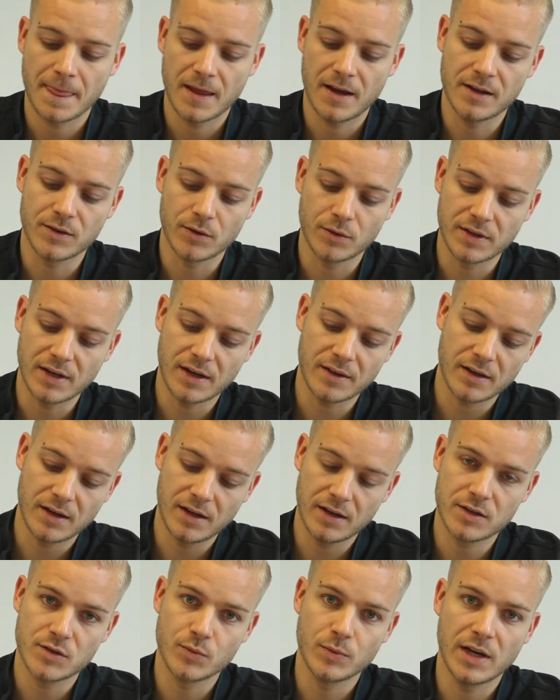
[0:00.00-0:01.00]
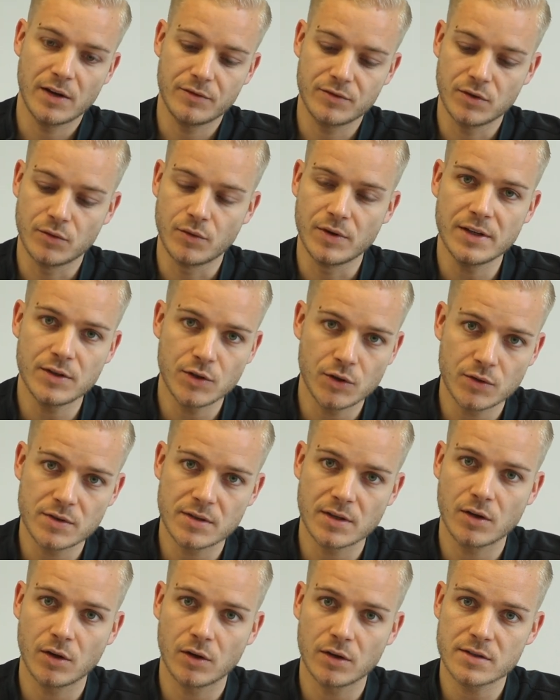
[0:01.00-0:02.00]
And on the other hand, we have to
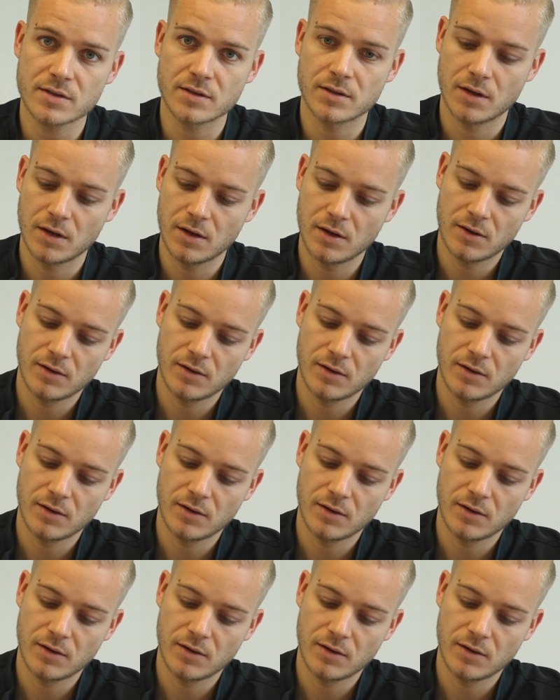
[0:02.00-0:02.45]
reduce the cost